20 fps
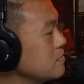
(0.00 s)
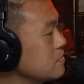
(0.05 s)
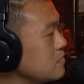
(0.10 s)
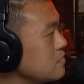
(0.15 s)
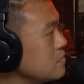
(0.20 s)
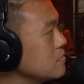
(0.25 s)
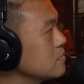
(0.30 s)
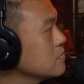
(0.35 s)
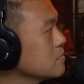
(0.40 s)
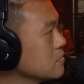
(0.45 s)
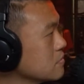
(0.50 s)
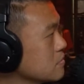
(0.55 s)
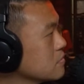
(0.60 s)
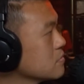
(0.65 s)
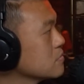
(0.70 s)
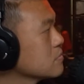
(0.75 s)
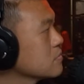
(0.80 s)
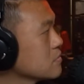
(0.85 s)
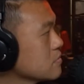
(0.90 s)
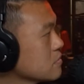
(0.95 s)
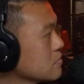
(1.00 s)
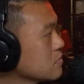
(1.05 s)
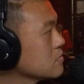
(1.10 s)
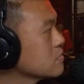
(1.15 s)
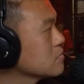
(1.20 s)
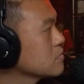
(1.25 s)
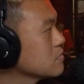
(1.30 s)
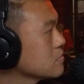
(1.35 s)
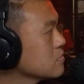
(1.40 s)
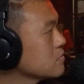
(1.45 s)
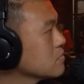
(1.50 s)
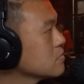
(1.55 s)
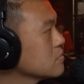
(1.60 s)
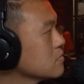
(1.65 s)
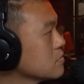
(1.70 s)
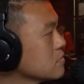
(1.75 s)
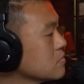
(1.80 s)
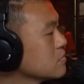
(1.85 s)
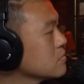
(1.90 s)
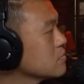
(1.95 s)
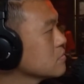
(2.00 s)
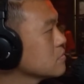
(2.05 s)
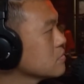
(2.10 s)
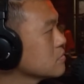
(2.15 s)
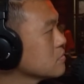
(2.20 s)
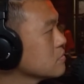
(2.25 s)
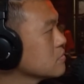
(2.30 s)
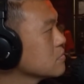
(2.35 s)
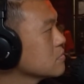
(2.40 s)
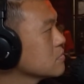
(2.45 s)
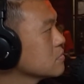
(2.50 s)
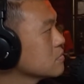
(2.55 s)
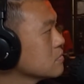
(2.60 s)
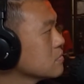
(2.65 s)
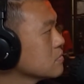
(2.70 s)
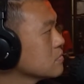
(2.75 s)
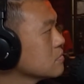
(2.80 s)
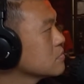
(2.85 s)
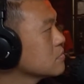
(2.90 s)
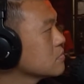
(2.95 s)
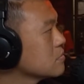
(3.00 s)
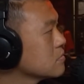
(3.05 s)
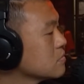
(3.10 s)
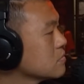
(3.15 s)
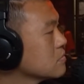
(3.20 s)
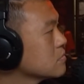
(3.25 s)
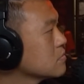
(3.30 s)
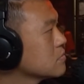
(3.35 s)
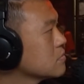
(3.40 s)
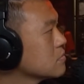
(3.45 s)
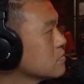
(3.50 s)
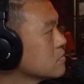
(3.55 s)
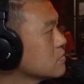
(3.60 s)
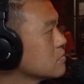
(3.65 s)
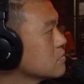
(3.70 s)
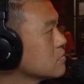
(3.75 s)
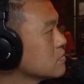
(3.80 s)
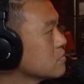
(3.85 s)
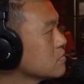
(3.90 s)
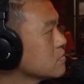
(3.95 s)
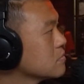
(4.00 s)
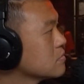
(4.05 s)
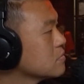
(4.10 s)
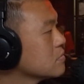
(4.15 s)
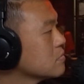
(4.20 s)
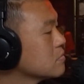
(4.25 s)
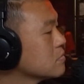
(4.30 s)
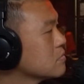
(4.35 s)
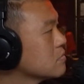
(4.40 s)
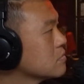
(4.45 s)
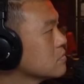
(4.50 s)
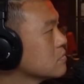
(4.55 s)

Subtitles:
[no speech]